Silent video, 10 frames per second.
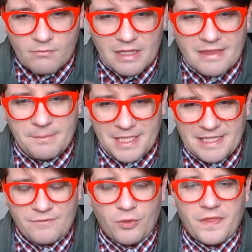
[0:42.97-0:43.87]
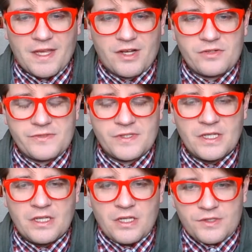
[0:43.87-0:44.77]
the medieval thinkers.
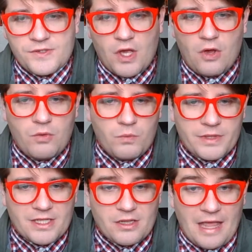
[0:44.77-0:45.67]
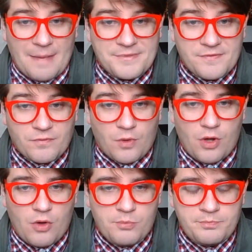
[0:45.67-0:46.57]
So with the collapse of
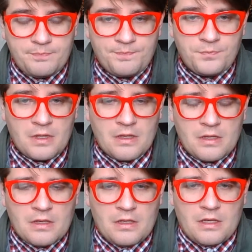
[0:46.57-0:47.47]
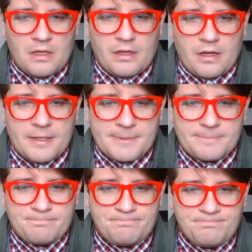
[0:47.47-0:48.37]
Rome,
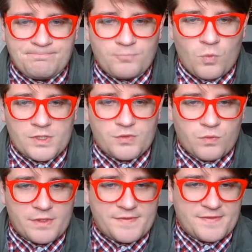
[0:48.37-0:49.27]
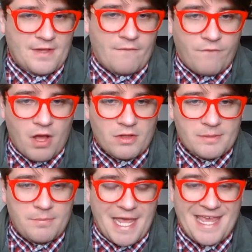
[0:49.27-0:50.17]
um, which was a fallen
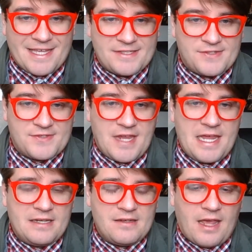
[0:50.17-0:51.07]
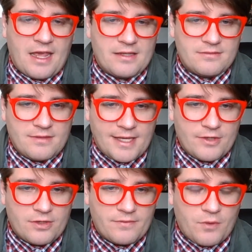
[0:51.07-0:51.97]
pagan state and
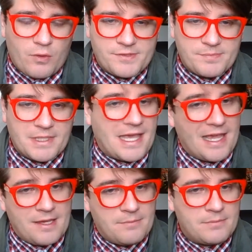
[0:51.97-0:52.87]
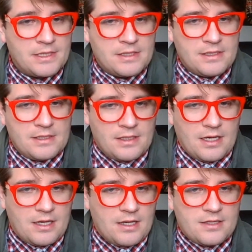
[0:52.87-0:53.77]
later, of course, became
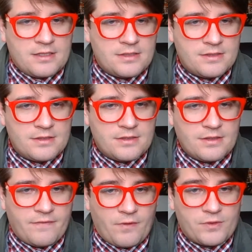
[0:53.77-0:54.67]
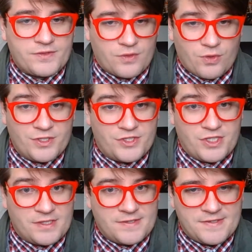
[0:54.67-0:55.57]
uh, the first
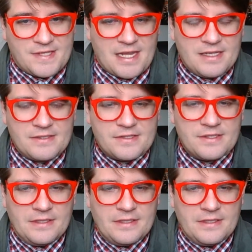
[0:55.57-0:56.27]
Christian state,